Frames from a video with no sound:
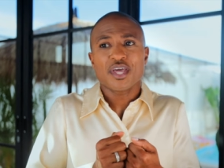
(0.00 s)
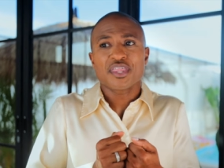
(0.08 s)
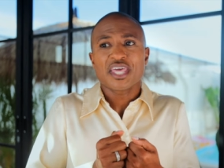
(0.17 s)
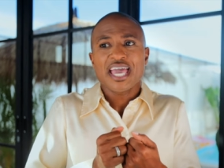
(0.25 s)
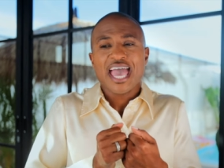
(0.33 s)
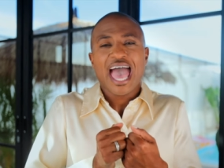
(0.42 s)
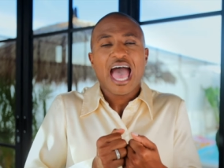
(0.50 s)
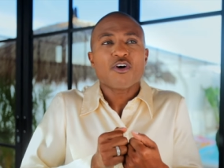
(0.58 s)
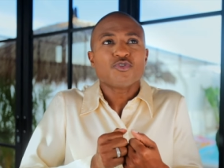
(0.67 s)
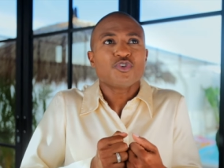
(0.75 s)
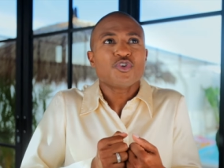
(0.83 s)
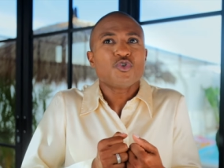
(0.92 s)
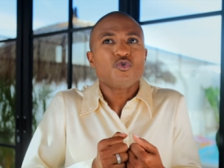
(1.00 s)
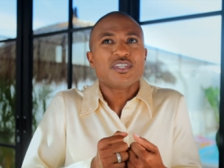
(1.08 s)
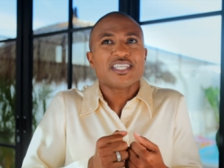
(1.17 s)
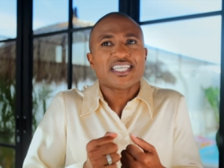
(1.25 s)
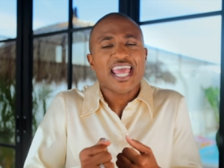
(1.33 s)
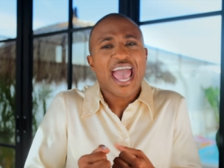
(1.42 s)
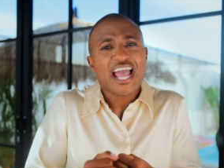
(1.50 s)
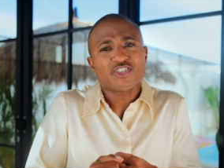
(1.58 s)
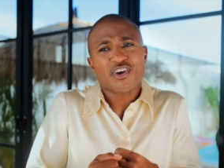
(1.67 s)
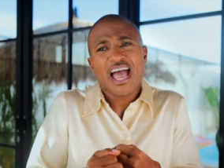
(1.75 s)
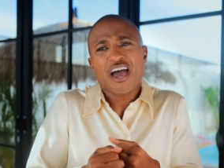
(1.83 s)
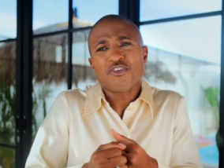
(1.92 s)
with how do you
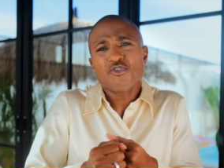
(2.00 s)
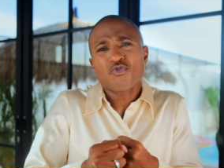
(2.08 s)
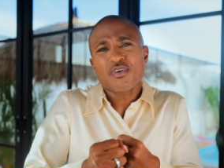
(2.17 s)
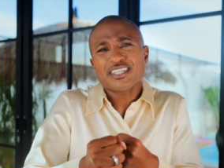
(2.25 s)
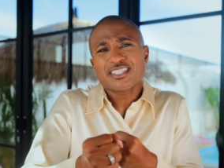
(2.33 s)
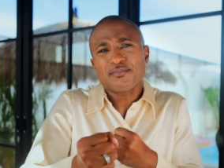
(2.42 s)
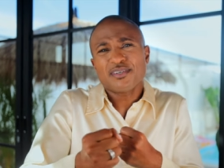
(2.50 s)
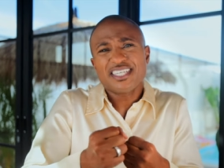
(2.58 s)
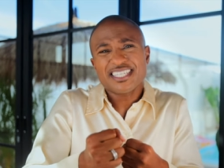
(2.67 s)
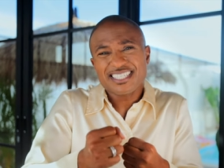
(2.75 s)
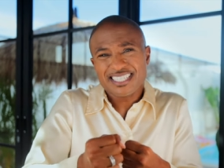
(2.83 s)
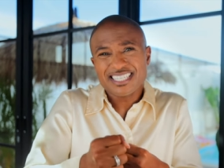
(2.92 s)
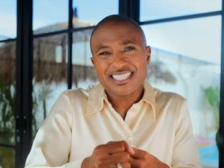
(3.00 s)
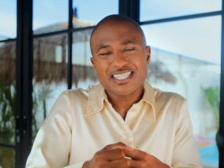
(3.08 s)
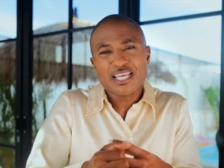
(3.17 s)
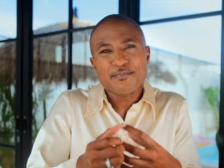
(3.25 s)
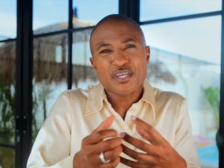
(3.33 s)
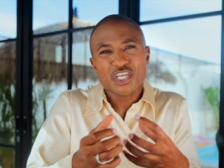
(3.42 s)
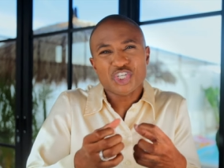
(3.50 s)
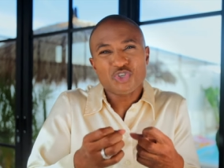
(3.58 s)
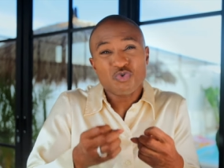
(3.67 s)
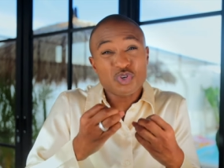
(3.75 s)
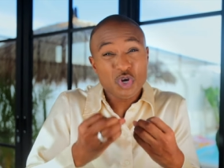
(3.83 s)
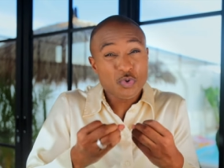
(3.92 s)
detach or how do you create some distance there because
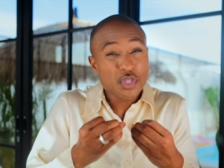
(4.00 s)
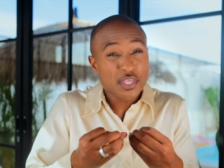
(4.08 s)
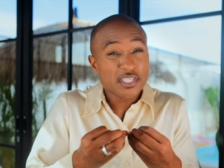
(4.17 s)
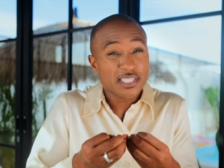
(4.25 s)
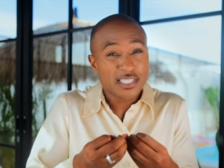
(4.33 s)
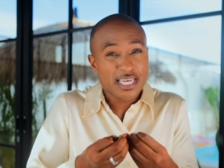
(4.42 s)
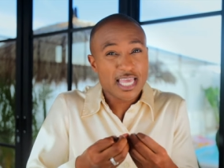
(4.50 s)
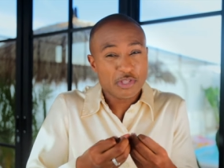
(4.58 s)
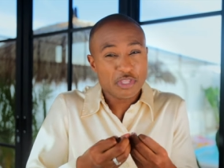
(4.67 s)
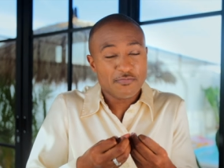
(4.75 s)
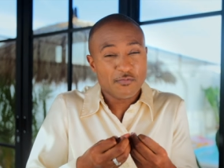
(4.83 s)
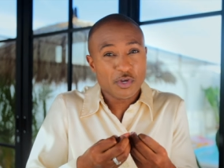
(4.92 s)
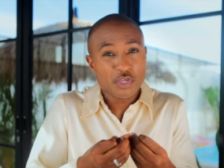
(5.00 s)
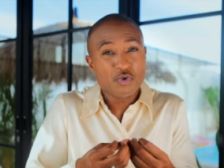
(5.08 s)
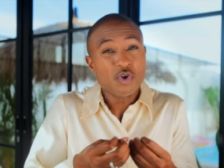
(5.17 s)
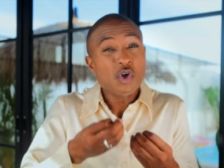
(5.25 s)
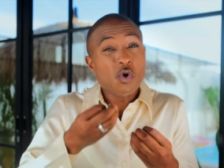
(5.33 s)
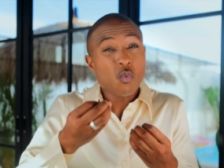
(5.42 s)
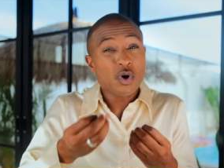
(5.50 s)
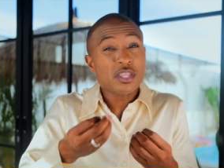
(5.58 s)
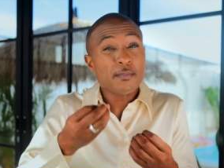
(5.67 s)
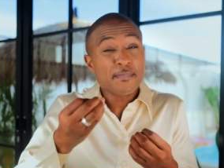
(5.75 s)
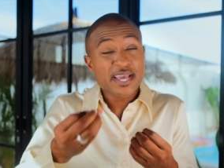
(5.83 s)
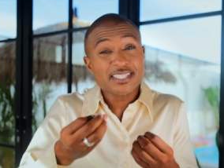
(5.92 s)
you know that this isn't healthy for you, one
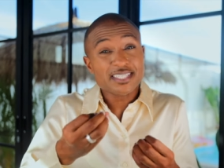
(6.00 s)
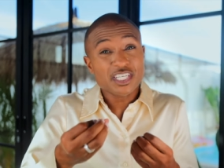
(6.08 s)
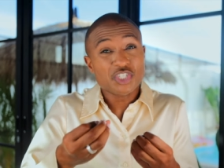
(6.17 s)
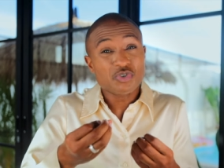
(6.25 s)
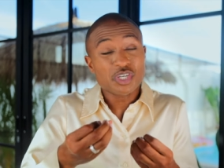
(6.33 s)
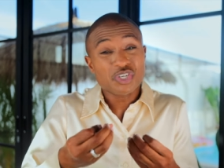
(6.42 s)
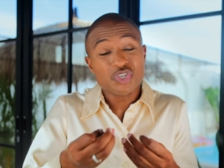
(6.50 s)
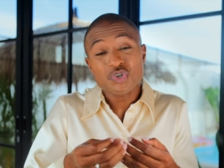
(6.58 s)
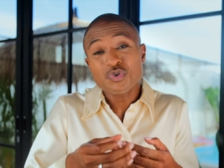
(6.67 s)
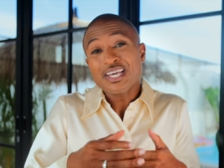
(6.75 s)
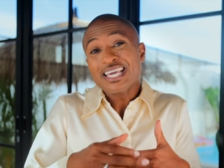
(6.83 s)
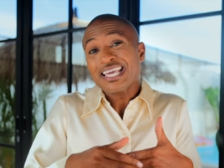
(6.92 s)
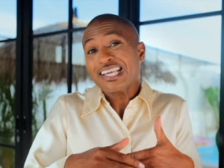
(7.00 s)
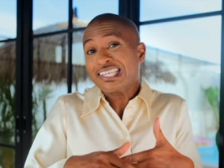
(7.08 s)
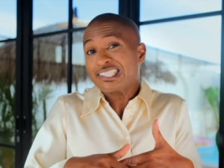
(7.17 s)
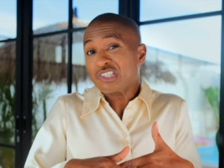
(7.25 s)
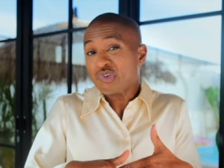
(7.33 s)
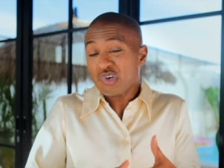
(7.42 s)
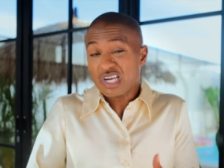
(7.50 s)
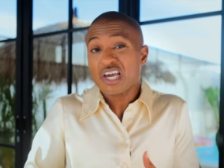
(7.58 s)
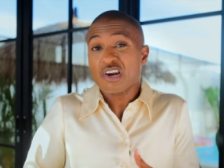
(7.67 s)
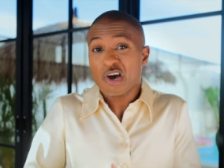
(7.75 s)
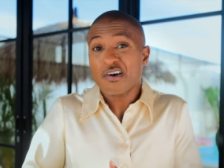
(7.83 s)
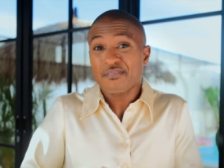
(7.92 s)
of the best things you can do is to
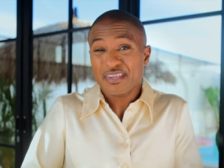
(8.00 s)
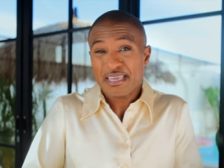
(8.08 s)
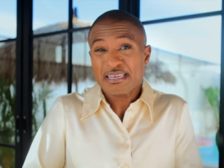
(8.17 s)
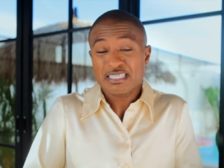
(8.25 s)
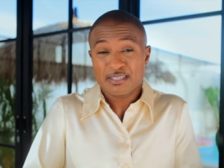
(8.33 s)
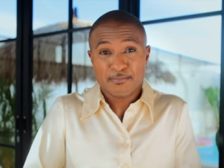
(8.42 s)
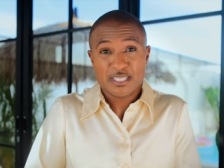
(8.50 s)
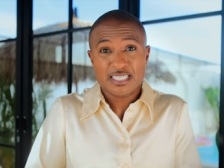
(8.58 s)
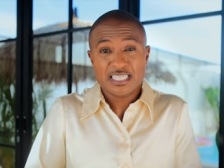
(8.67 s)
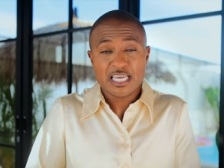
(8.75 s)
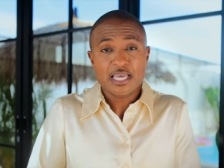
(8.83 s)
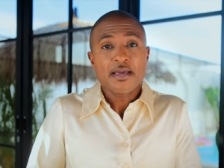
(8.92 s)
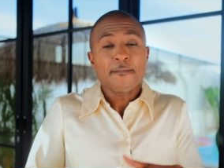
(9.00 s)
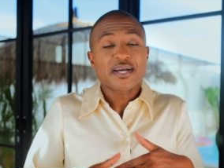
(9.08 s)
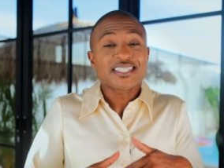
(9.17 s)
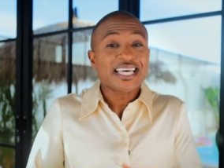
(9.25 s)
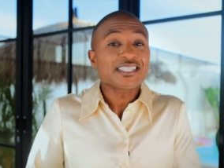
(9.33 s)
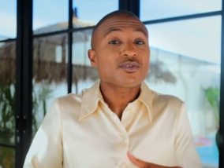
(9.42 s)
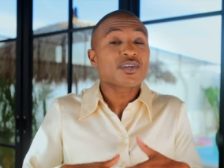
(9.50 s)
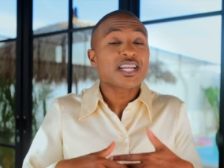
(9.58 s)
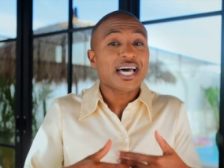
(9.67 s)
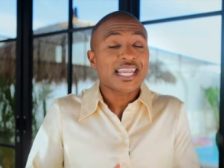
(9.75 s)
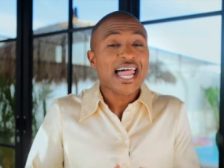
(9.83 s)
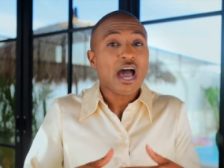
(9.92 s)
cut off intimacy because that's going
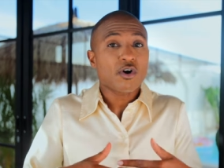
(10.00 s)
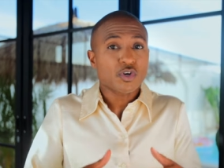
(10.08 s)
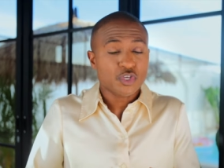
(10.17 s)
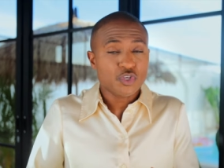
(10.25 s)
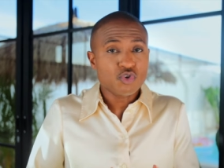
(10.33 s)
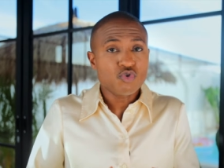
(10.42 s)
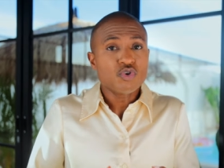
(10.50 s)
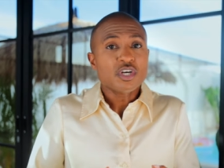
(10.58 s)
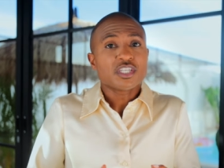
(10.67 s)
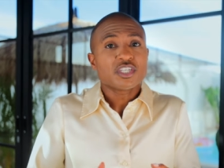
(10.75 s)
to allow you